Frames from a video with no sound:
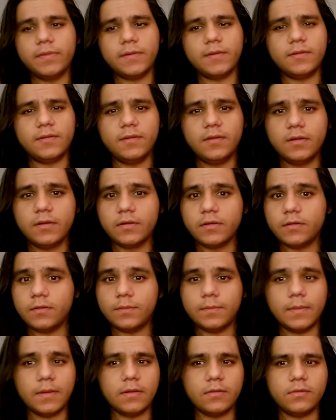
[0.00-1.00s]
This year
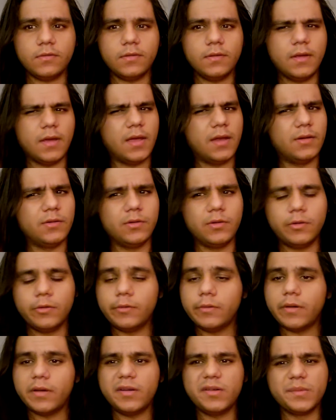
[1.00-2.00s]
especially, I don't
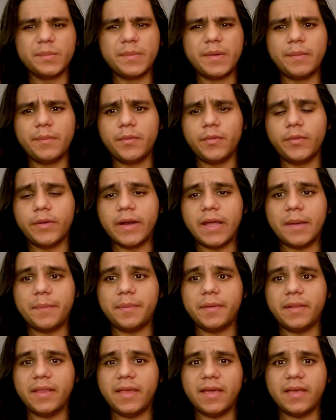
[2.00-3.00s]
know. I don't remember what
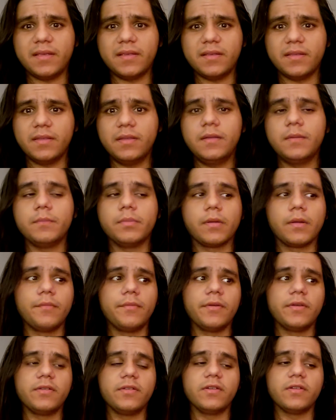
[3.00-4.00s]
happened last in
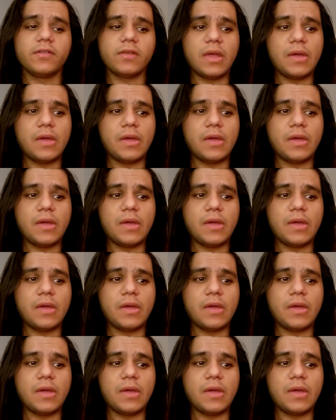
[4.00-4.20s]
previous years.